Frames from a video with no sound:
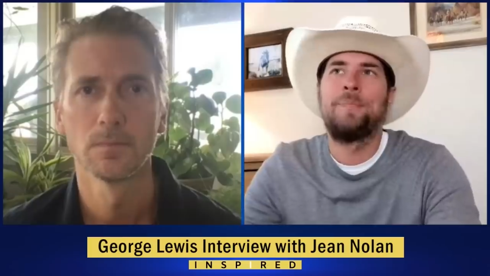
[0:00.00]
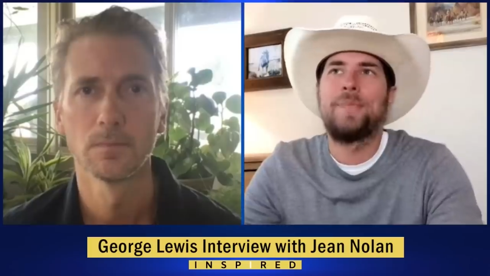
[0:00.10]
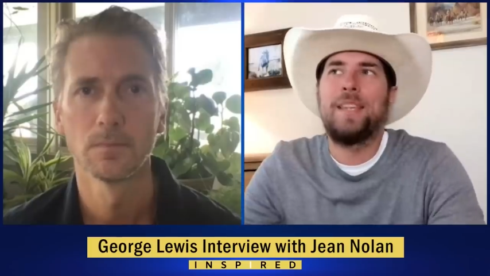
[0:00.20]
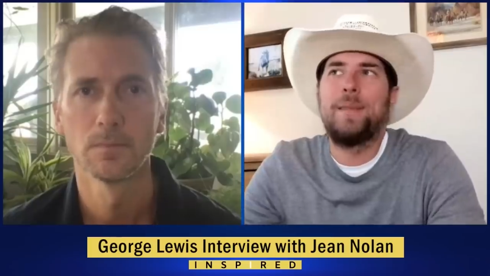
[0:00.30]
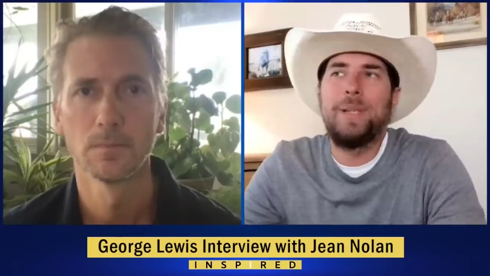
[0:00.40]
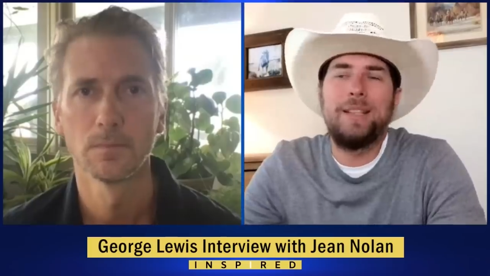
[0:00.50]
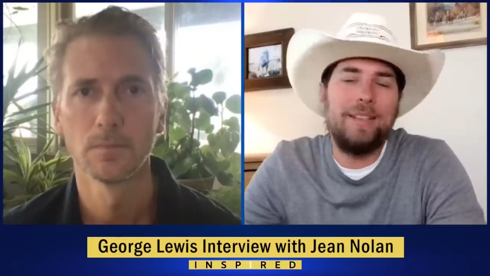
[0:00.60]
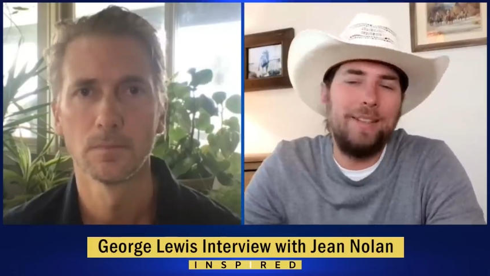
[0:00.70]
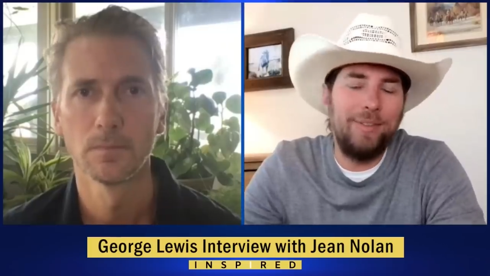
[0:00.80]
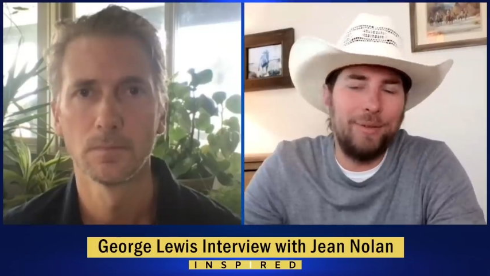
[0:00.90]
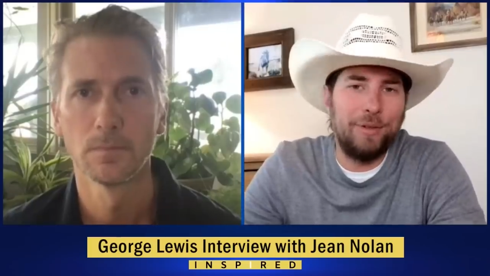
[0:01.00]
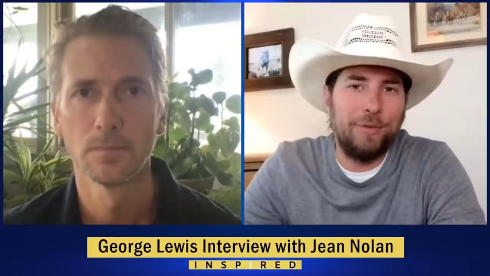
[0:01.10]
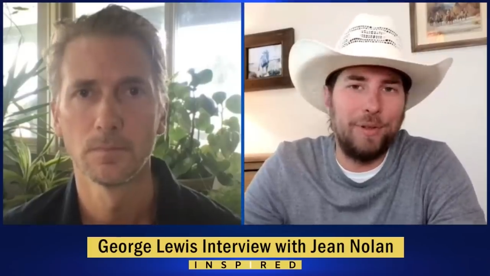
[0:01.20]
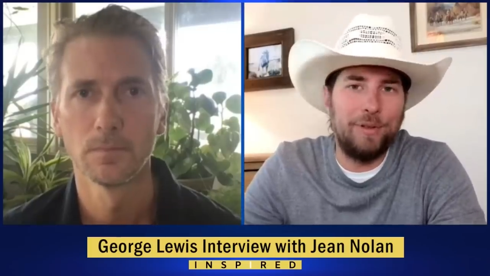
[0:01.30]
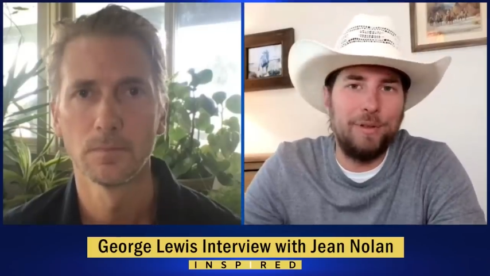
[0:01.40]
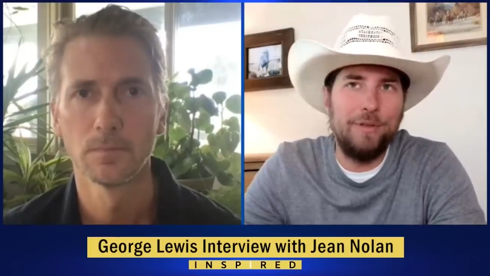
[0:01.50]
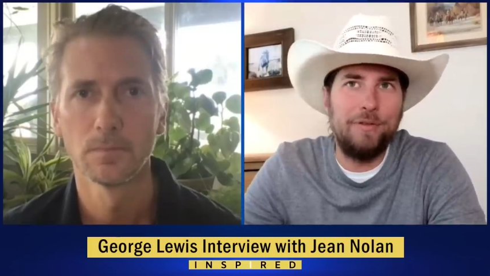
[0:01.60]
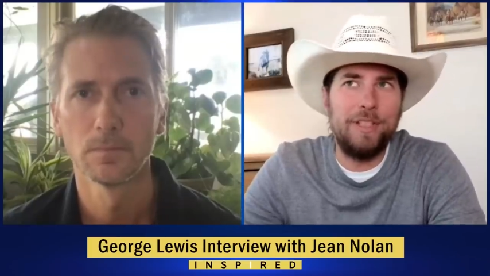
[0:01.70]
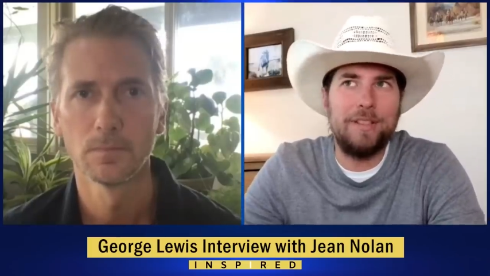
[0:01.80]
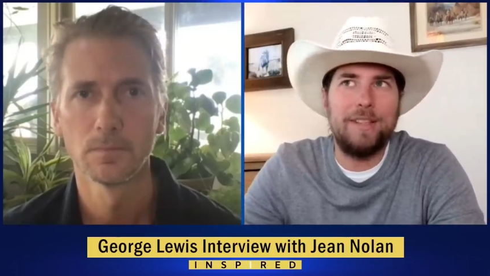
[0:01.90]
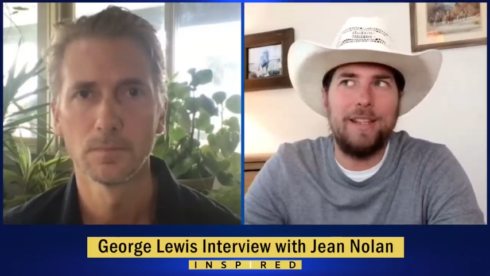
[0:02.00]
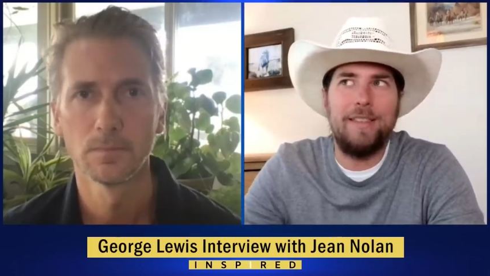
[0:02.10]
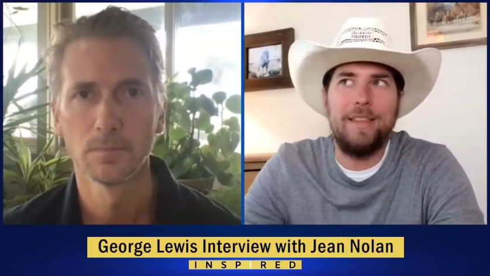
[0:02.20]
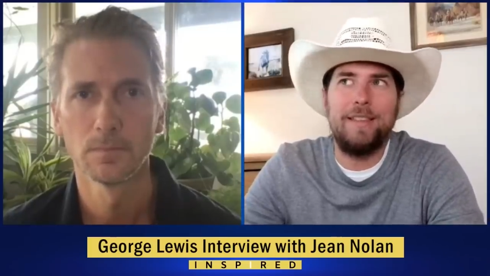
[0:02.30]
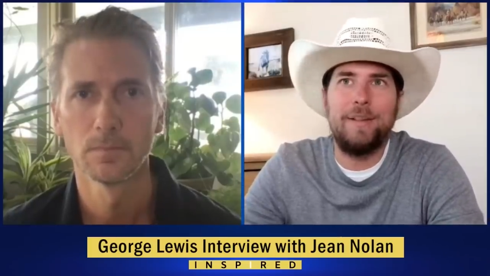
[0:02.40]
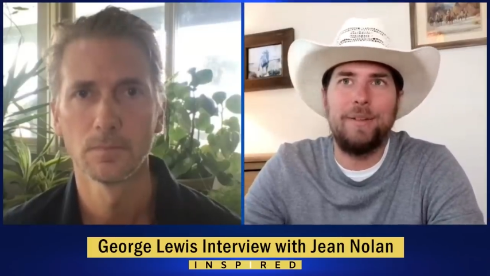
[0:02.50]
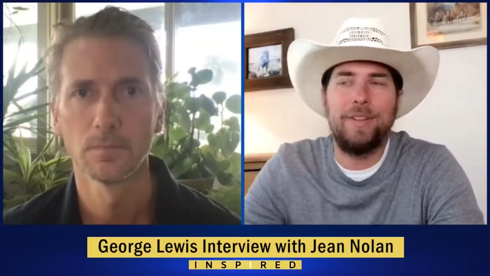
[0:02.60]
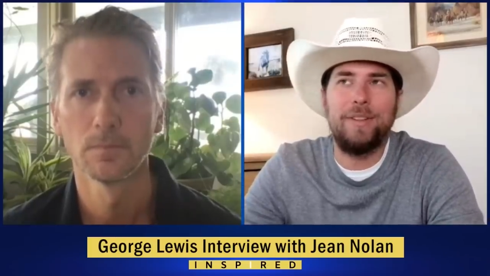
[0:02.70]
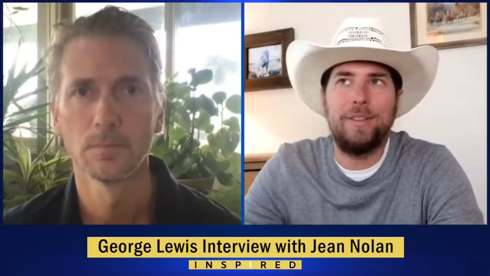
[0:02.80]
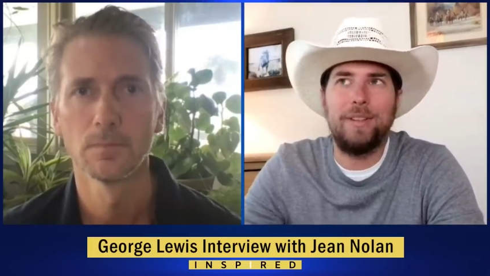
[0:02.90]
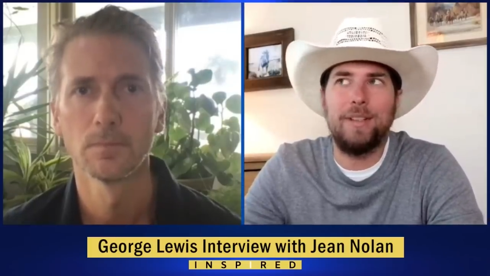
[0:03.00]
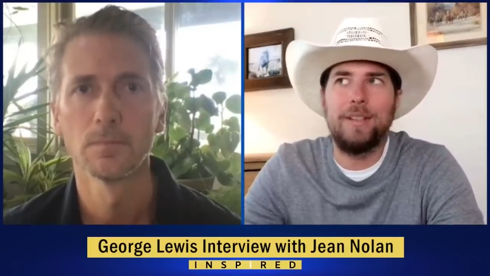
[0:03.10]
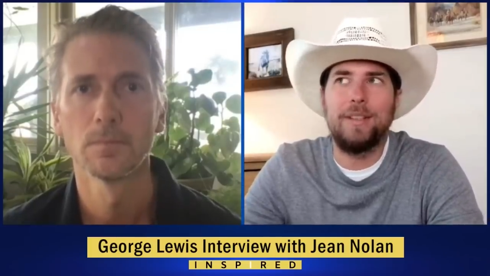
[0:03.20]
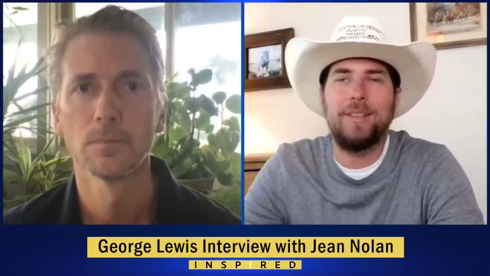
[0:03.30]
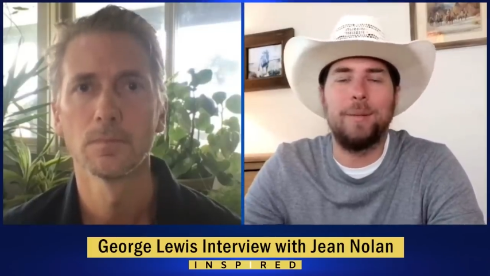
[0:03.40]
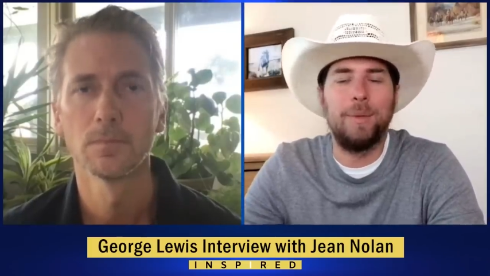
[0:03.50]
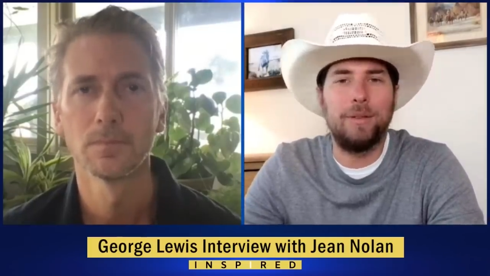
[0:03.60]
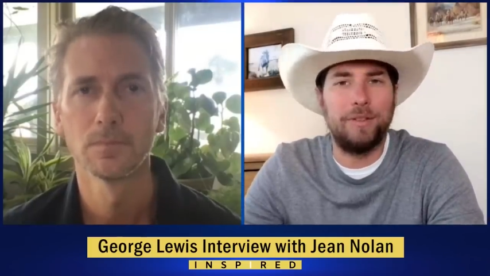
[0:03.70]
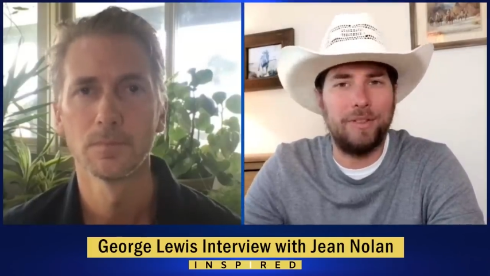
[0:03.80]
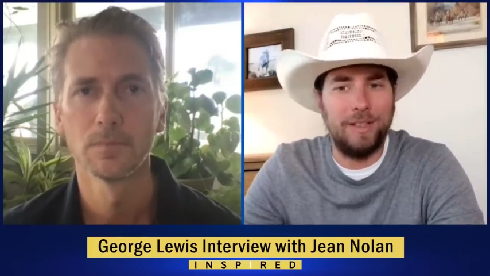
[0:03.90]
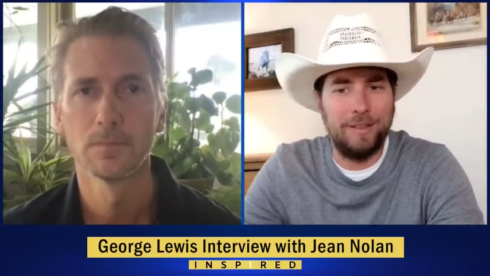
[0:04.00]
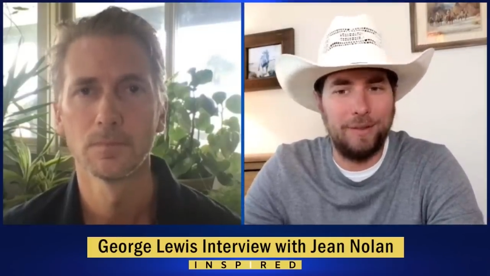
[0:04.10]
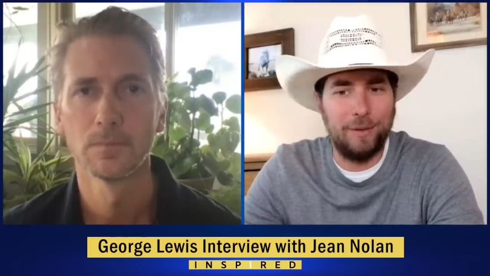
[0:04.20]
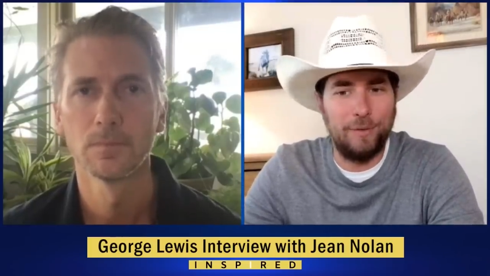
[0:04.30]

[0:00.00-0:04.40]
Speaker 1: the Middle Eastern sphere? Do you feel that there is a, a similar sense of